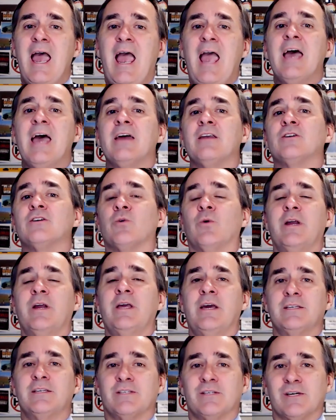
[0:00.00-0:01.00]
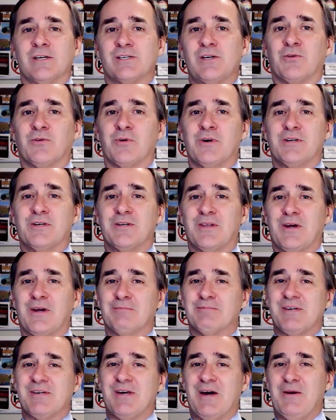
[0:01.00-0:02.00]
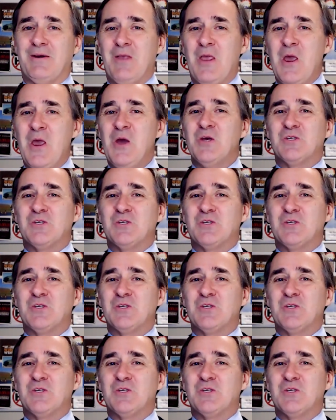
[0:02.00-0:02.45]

and 28.63 to the upside.